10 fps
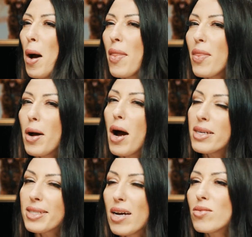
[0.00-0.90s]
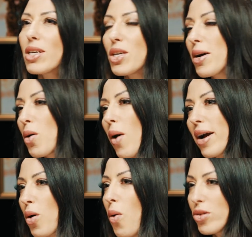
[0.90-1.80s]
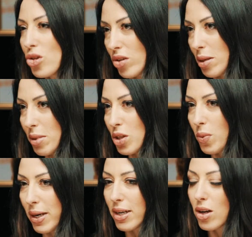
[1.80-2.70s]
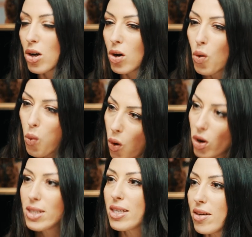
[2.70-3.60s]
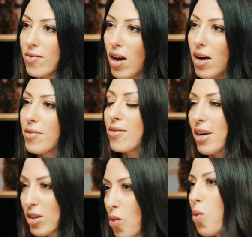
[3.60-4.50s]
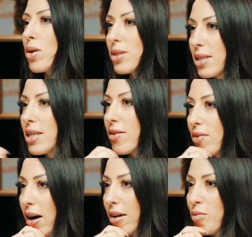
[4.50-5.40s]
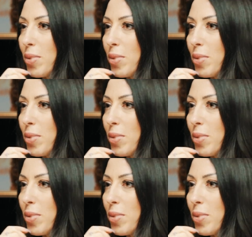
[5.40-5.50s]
And it sounds like you had quite a quandary between quality of life and quantity of life,